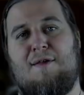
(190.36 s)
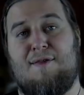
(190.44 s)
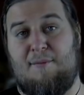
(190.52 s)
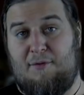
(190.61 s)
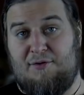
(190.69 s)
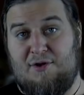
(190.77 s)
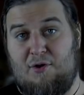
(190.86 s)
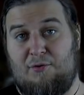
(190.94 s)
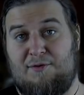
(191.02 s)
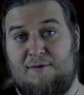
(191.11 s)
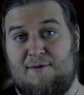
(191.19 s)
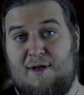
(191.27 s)
Assemble the
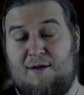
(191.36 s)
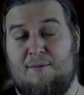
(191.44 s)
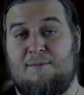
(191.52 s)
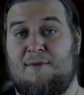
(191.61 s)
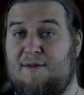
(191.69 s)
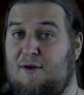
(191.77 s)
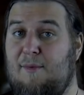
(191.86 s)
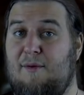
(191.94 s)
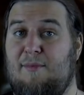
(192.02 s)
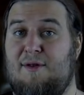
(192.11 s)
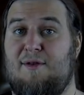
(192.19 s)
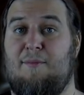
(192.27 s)
cultist deck,
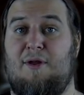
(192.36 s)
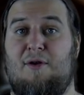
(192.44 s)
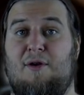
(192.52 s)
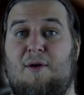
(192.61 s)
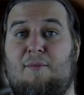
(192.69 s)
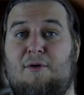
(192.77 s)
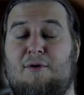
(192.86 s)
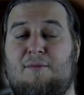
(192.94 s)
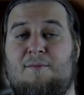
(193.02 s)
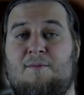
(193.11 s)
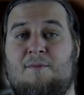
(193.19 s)
determined by the player number.